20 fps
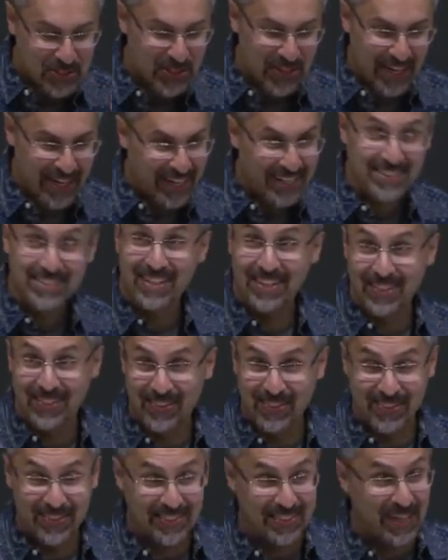you to ask
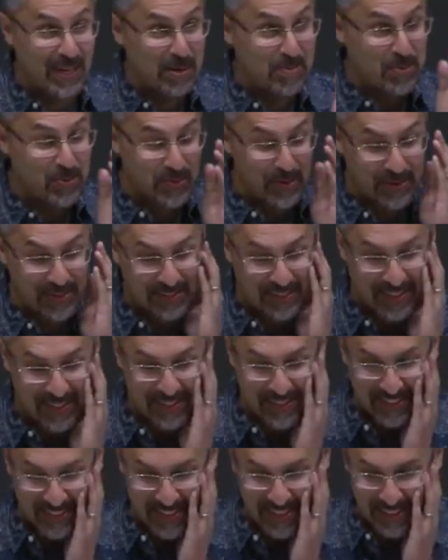either type throughout the,
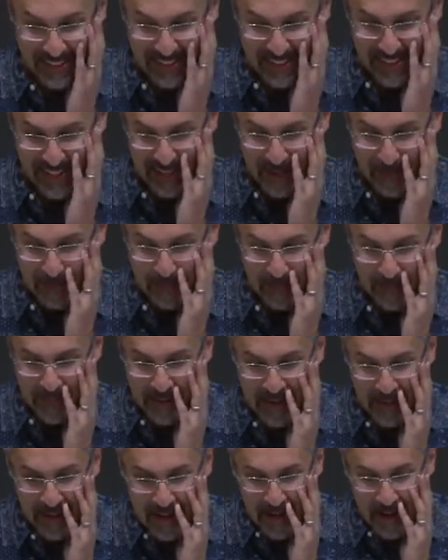the talk today.
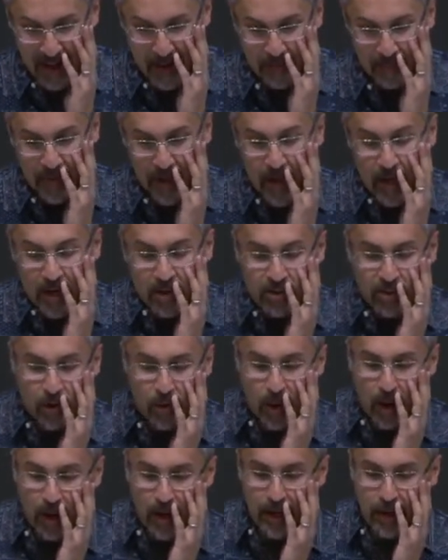Um,
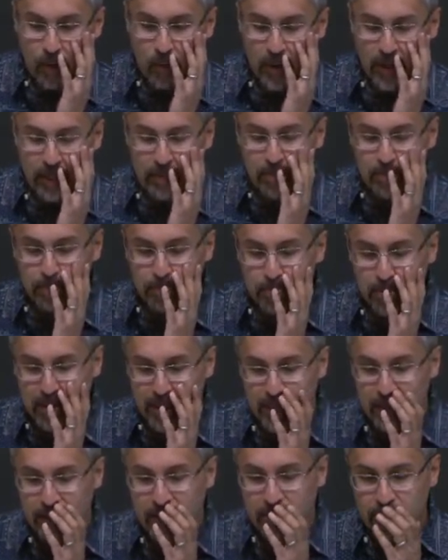so I, what I
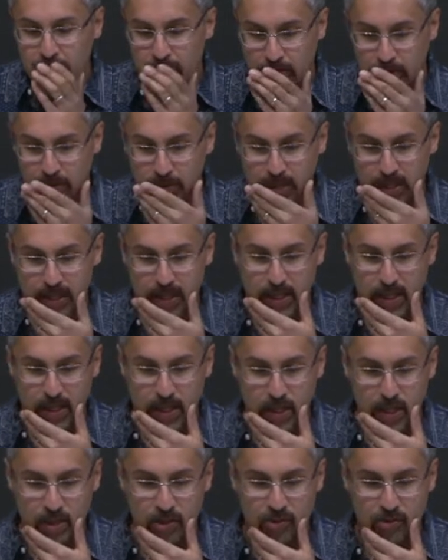plan to do
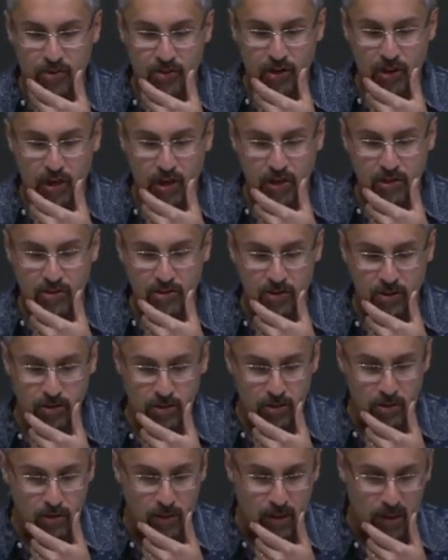is talk to
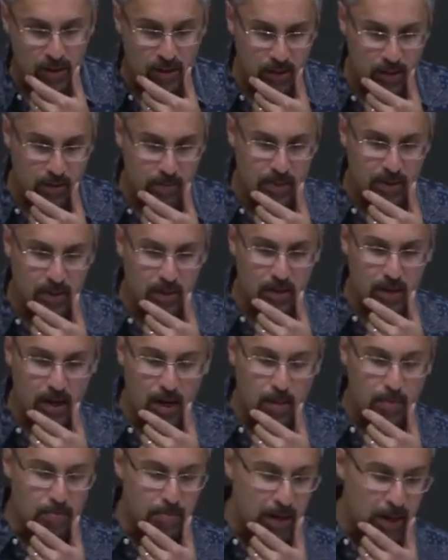you a little bit
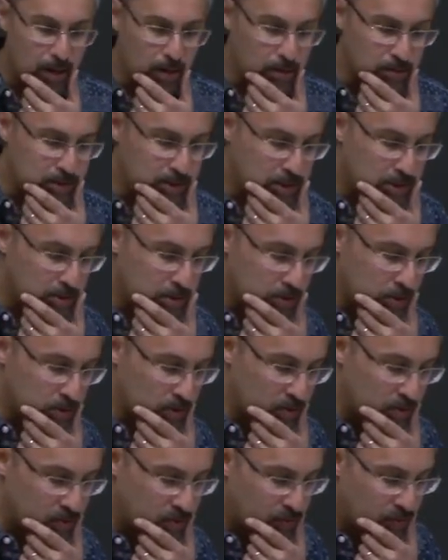about
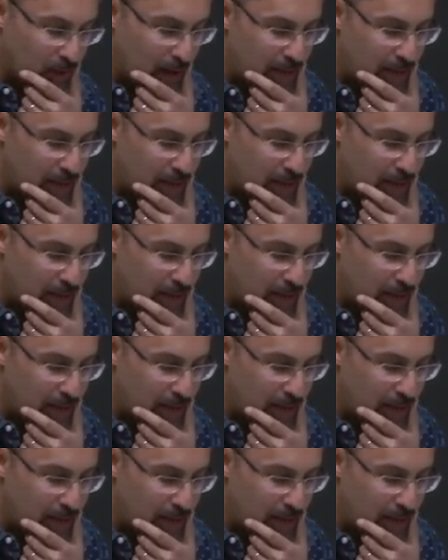sort of